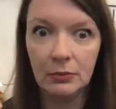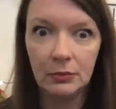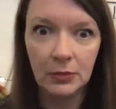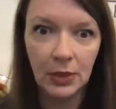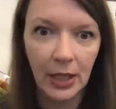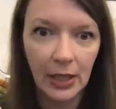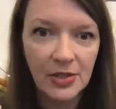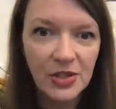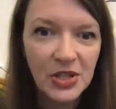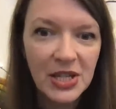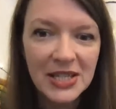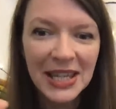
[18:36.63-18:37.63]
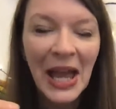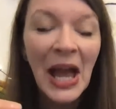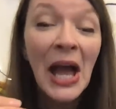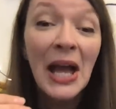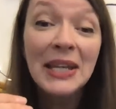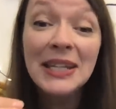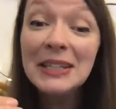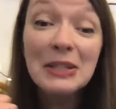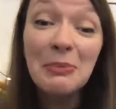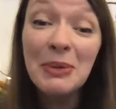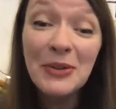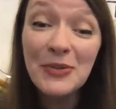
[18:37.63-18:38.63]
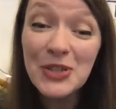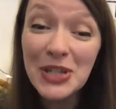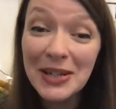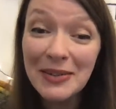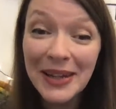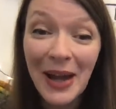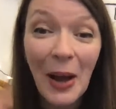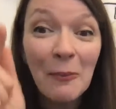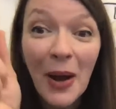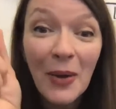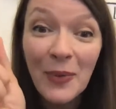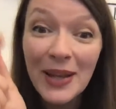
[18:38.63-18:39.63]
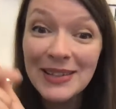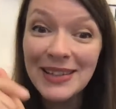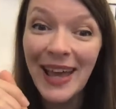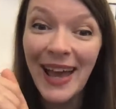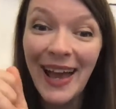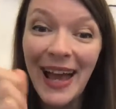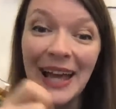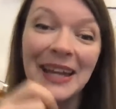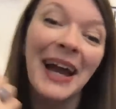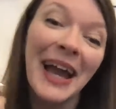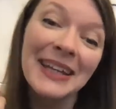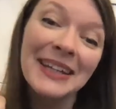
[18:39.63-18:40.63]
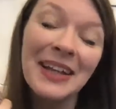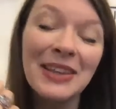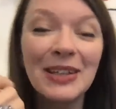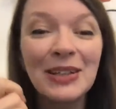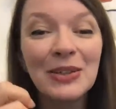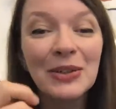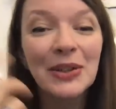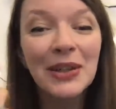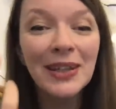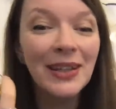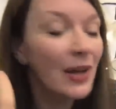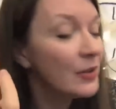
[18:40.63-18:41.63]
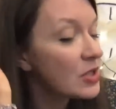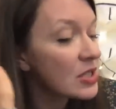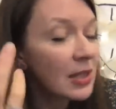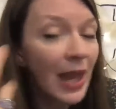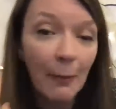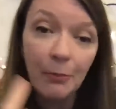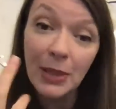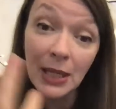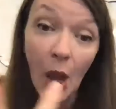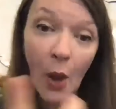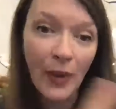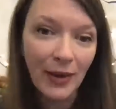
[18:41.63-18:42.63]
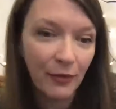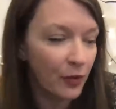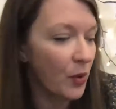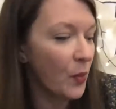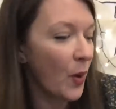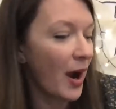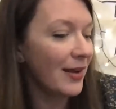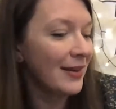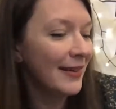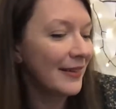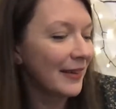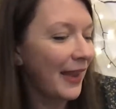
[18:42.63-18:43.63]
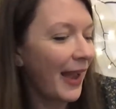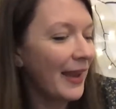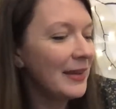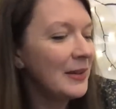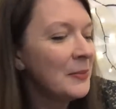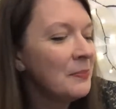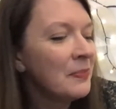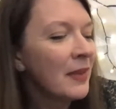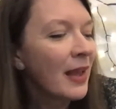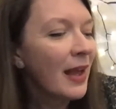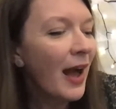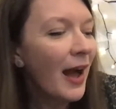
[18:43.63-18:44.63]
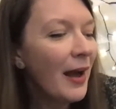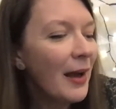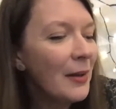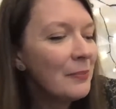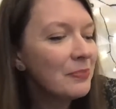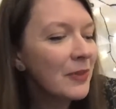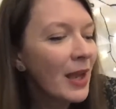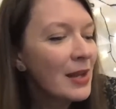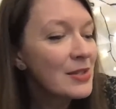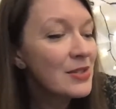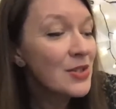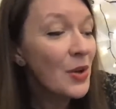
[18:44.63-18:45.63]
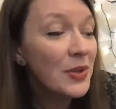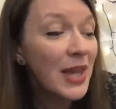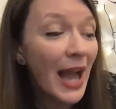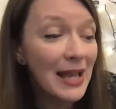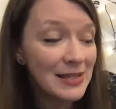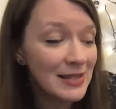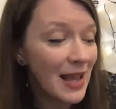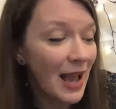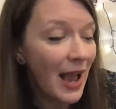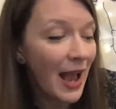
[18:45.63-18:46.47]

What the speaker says: Layla sneezing, needed a bit of cheering up, I went there and I had another look, just kept me going for a while. Okay. So yes,